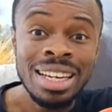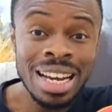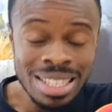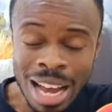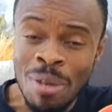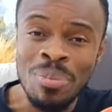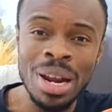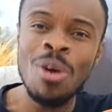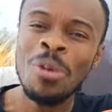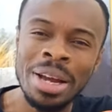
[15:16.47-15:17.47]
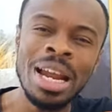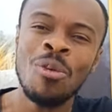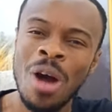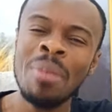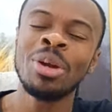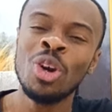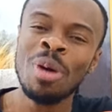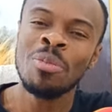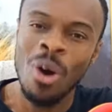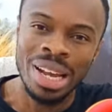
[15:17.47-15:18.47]
na sa bra we na Kwame
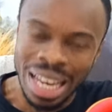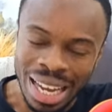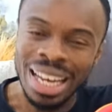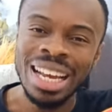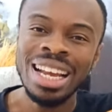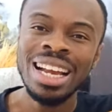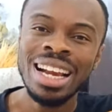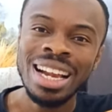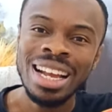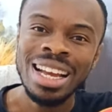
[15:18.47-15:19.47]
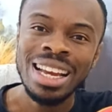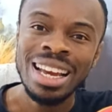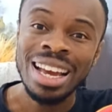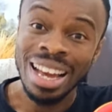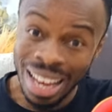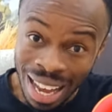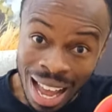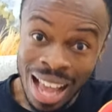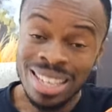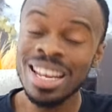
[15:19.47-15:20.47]
Nkrumah boy ye.
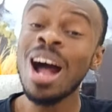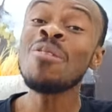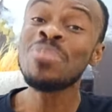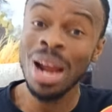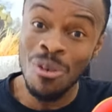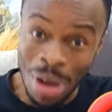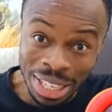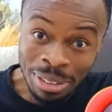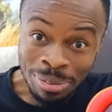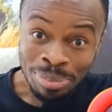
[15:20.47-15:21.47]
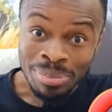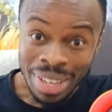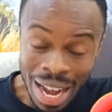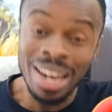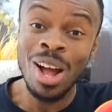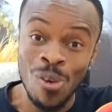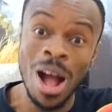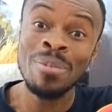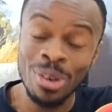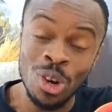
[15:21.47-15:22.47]
Eh sa bra we na
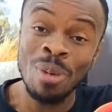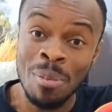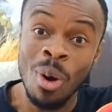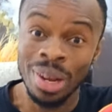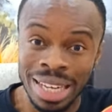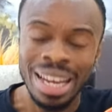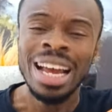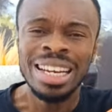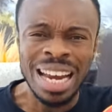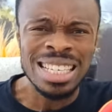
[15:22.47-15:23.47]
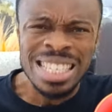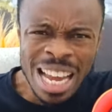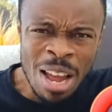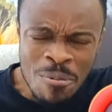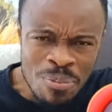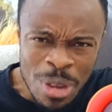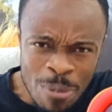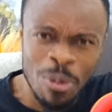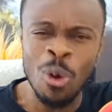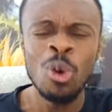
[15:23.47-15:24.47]
Kwame Nkrumah boy ye. The same
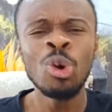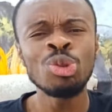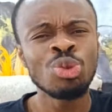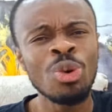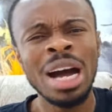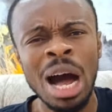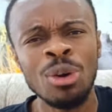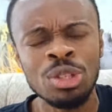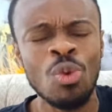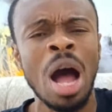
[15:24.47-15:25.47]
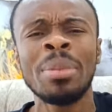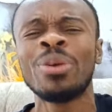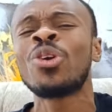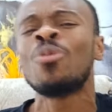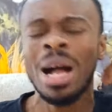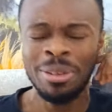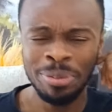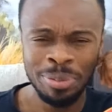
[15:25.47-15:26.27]
people who took out Kwame Nkrumah